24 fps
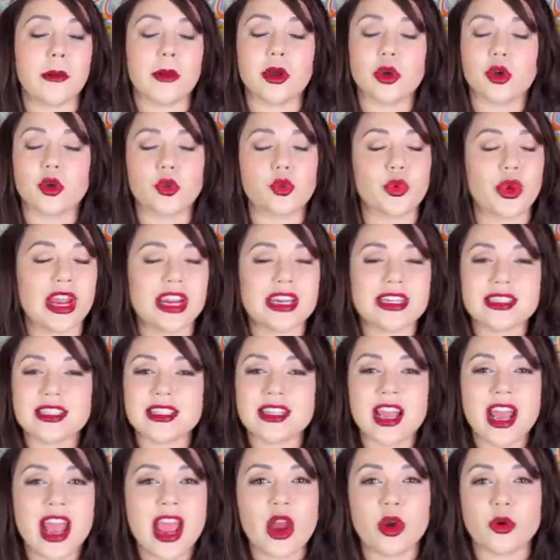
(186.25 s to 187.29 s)
a
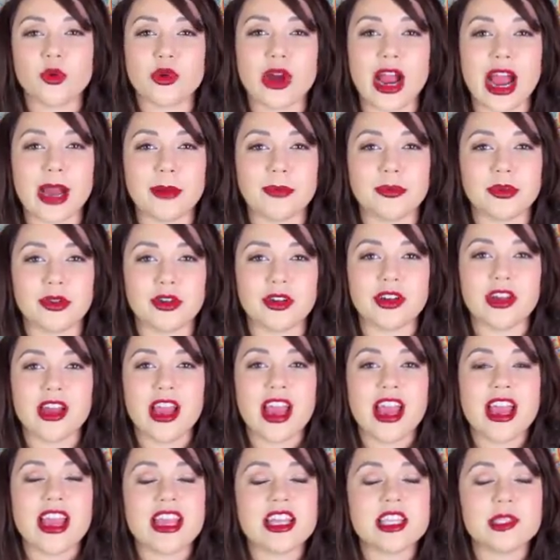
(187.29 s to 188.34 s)
great rapper.
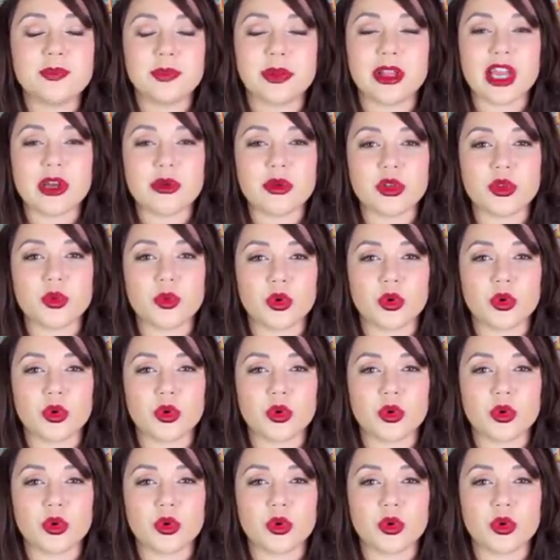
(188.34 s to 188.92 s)
His play with